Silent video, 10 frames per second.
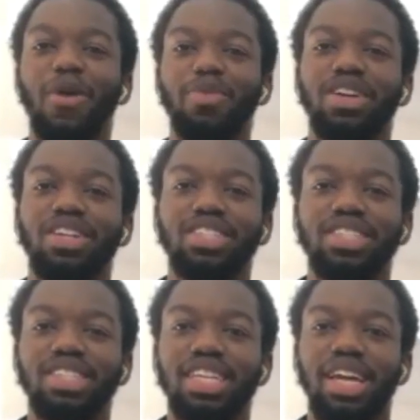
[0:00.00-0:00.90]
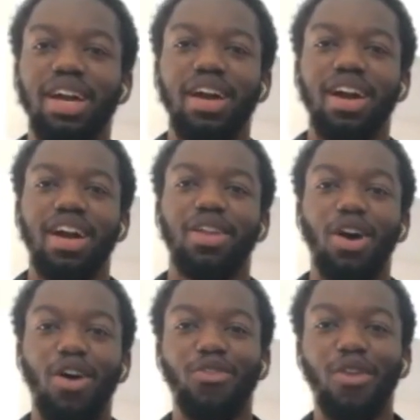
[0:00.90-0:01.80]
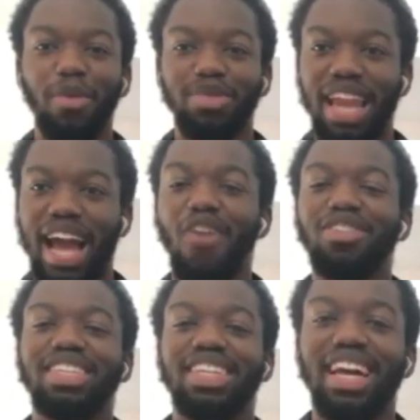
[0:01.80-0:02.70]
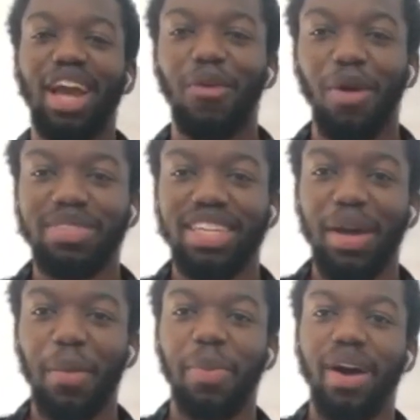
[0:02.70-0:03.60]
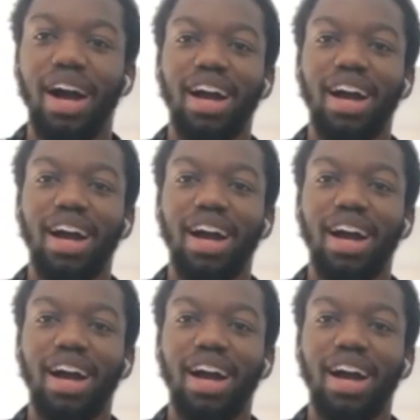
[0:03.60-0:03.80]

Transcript: on the street. Not robbed, like, obviously they get robbed in it, but